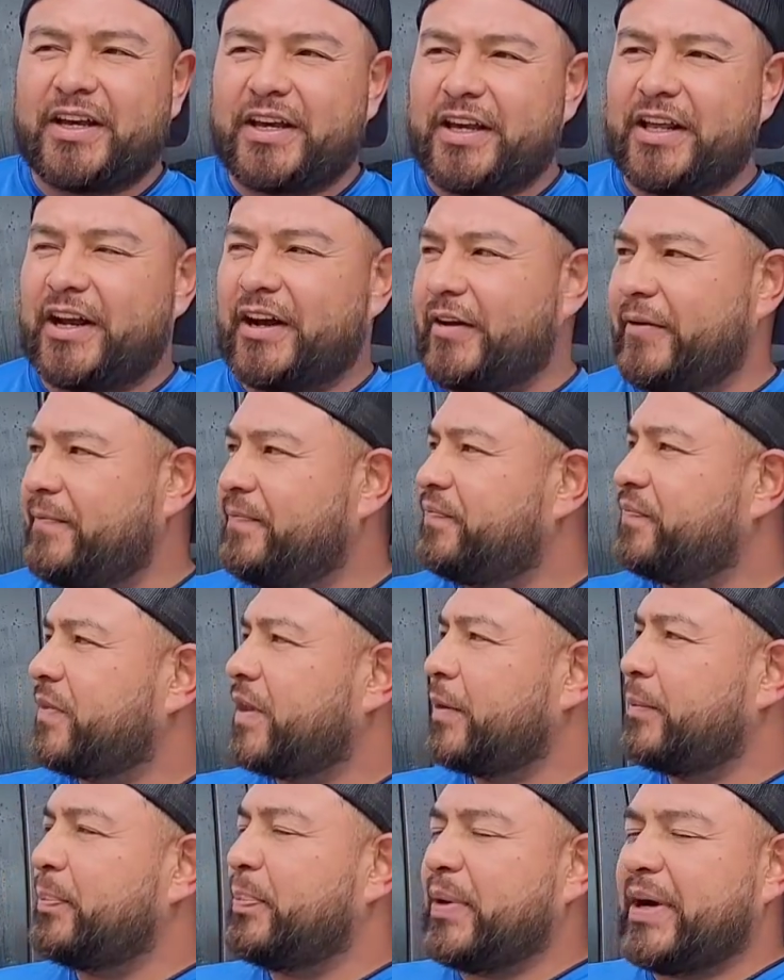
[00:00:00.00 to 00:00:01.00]
you know,
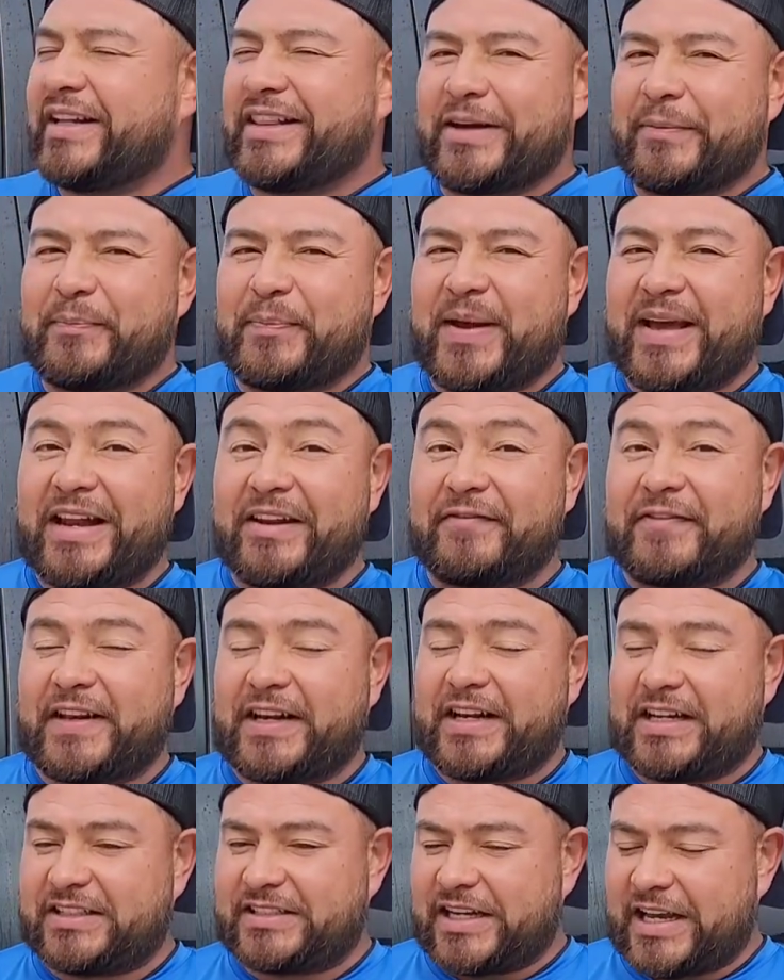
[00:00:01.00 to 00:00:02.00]
but the
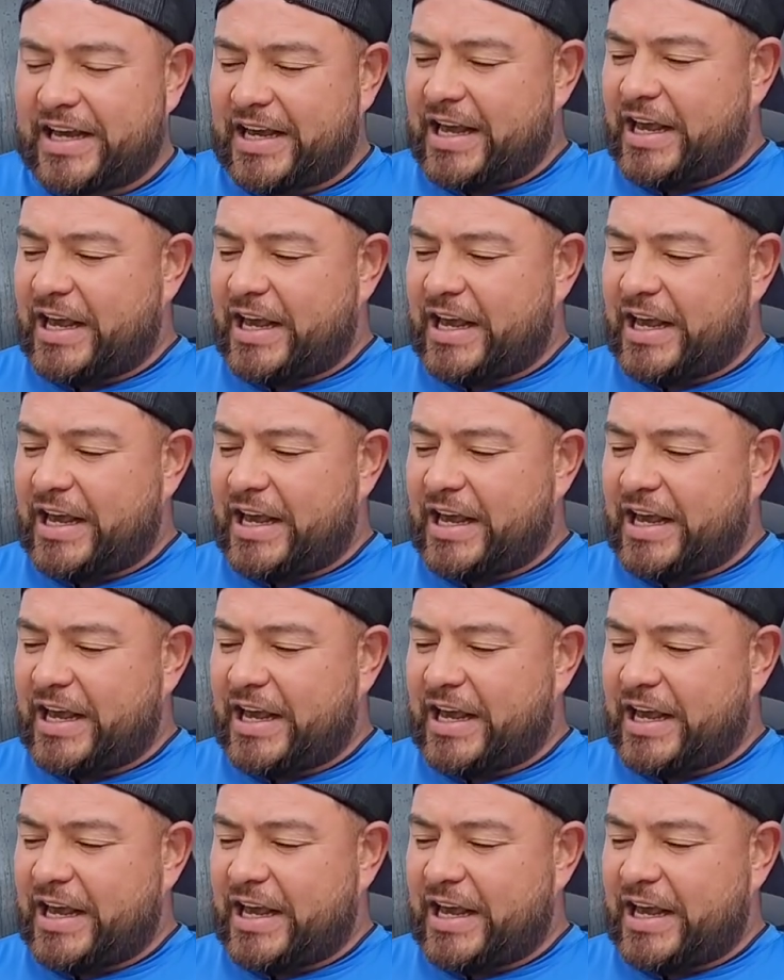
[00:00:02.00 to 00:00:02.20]
benefit is